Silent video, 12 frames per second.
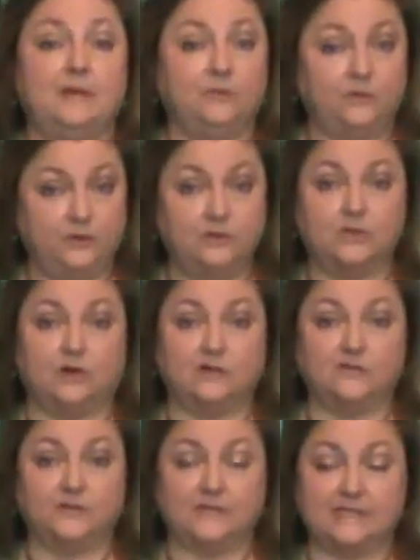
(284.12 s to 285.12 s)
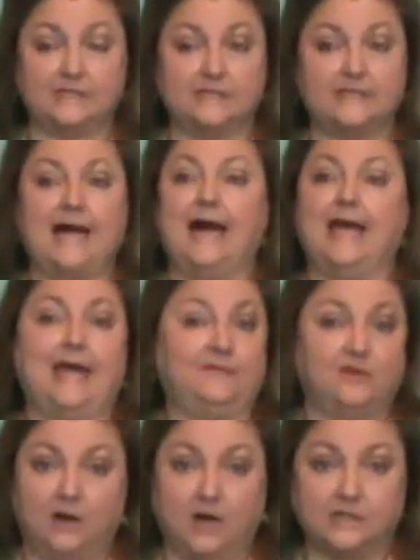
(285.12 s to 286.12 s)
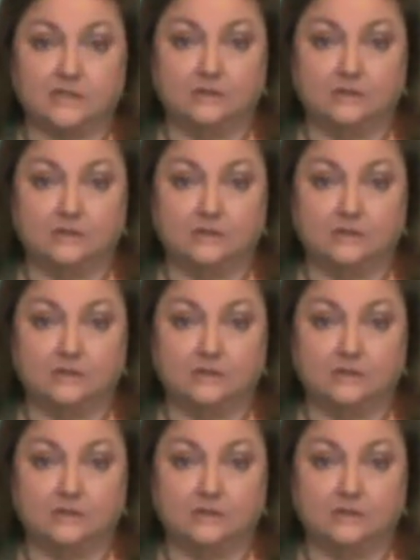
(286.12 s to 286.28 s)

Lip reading: people do charge for distance. I have not.